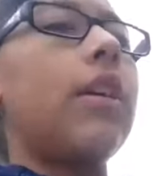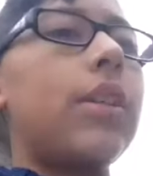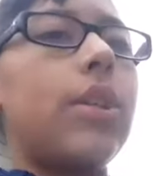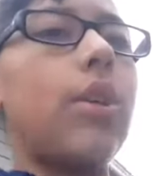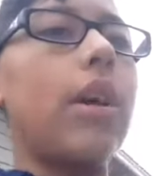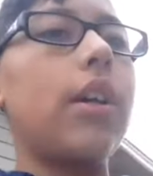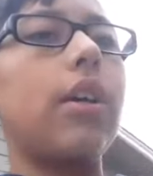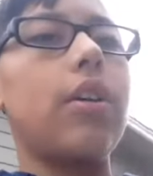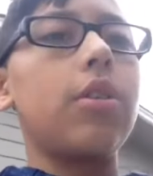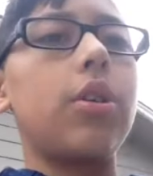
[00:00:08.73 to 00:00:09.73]
So I'm
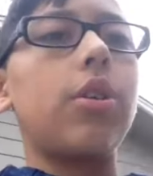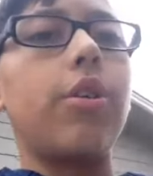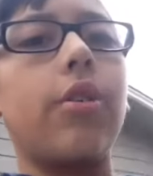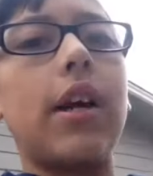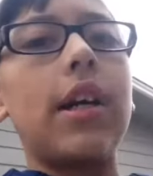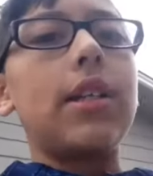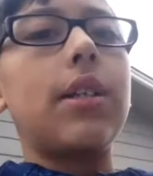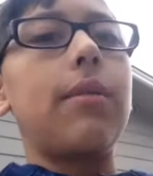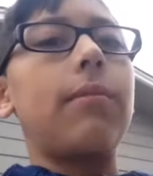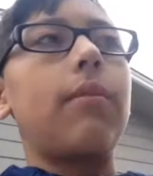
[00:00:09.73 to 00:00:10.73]
gonna go show you guys
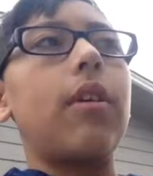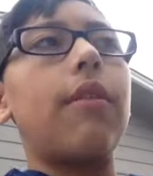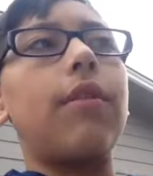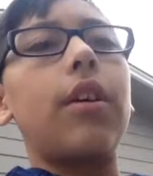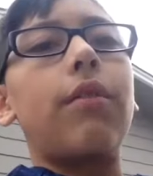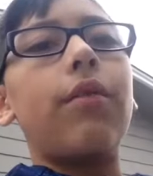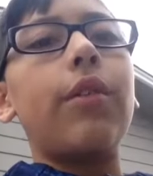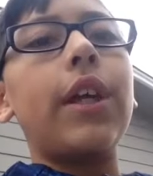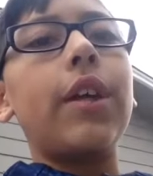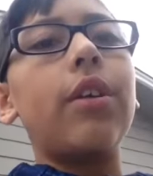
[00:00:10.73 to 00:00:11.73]
some of the
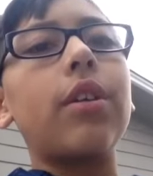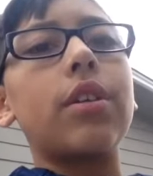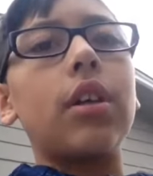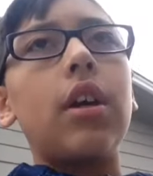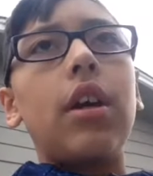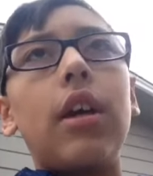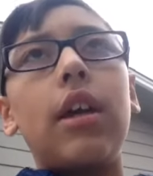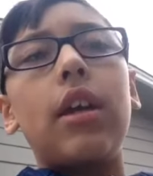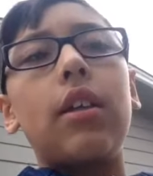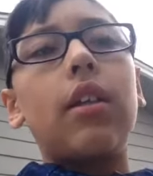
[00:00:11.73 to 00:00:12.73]
food he cooked.
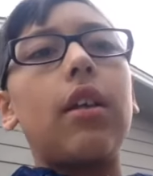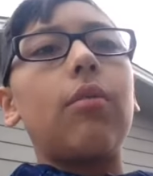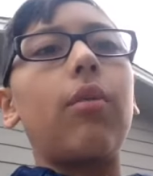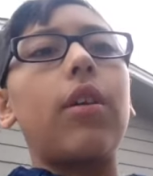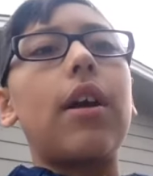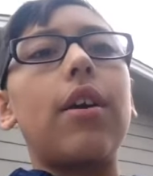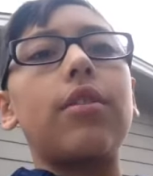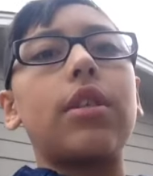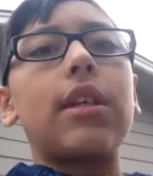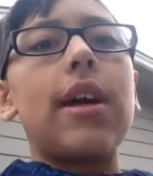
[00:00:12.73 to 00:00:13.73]
And we're
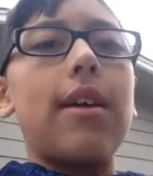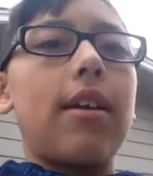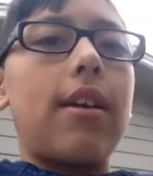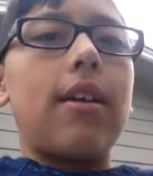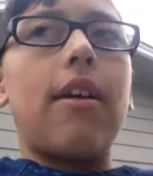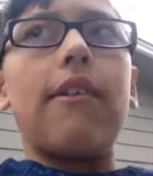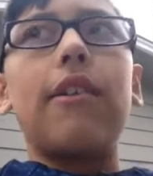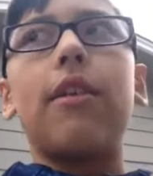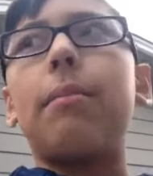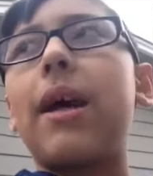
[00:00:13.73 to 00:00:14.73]
outside
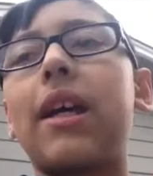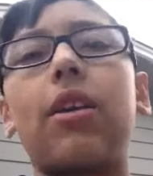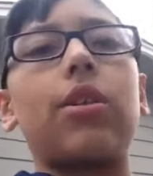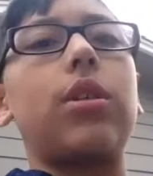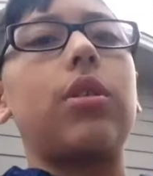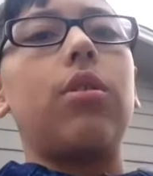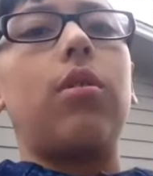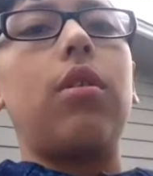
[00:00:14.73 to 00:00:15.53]
in the backyard still.